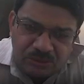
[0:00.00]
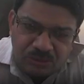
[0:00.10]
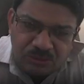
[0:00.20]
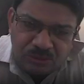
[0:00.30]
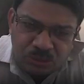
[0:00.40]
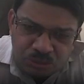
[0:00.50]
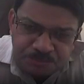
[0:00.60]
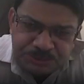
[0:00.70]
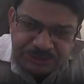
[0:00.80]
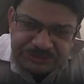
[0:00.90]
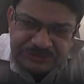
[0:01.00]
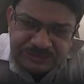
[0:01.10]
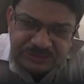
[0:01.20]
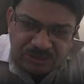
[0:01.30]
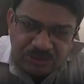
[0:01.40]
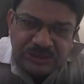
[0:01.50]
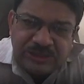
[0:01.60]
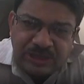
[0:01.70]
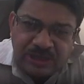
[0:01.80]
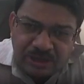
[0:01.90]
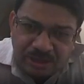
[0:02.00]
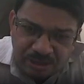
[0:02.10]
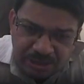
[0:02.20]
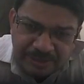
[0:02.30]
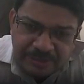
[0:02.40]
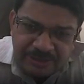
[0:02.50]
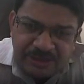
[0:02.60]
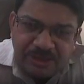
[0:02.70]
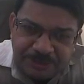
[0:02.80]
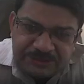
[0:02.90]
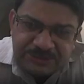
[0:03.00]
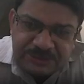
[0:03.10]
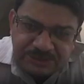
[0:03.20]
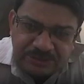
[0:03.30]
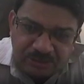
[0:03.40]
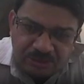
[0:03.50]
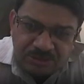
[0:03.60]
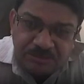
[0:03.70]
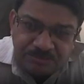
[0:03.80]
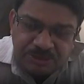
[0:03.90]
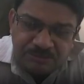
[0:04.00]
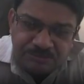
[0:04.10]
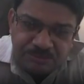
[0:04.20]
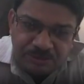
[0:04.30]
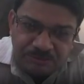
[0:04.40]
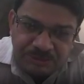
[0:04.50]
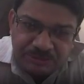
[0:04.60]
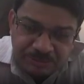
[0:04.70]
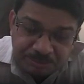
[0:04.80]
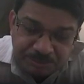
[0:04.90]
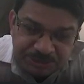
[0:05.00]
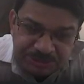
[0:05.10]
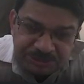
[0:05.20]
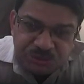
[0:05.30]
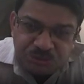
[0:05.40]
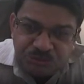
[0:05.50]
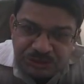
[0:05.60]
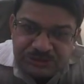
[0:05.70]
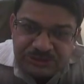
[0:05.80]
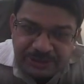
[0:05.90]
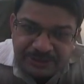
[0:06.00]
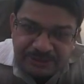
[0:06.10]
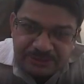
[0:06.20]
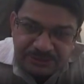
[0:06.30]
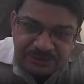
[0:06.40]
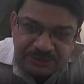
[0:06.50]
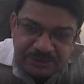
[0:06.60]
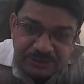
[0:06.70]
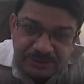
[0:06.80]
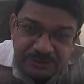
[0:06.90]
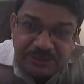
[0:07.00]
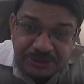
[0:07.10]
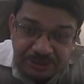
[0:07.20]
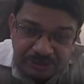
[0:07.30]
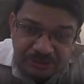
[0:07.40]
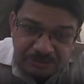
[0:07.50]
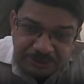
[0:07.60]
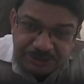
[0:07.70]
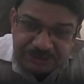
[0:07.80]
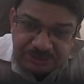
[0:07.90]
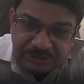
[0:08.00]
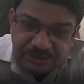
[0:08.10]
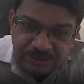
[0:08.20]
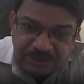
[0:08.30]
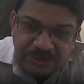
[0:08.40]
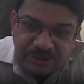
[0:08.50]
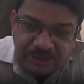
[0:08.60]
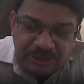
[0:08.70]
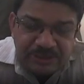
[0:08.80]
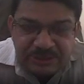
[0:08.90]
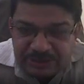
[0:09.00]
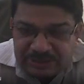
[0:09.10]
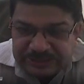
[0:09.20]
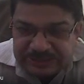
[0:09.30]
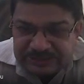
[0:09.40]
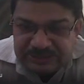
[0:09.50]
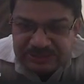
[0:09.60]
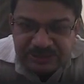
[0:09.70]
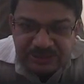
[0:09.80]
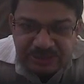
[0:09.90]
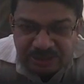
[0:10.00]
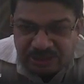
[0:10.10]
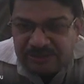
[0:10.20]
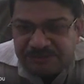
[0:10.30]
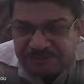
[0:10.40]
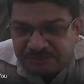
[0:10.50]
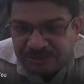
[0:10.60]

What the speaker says: hoop stresses or the carrying capacity or the with capacity to withstand the internal pressure increases if